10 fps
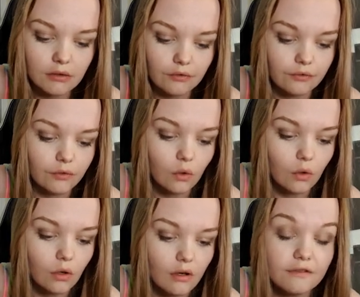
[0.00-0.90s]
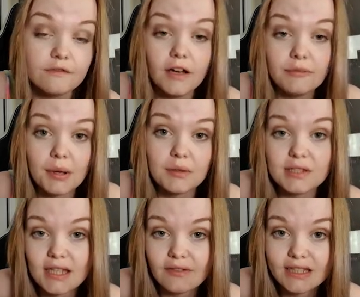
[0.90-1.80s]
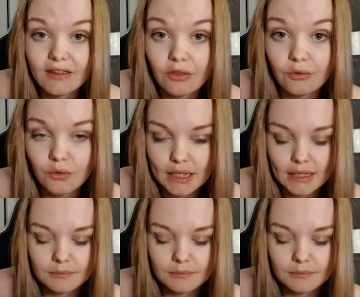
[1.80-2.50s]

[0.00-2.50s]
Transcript: for five pounds seventy-three.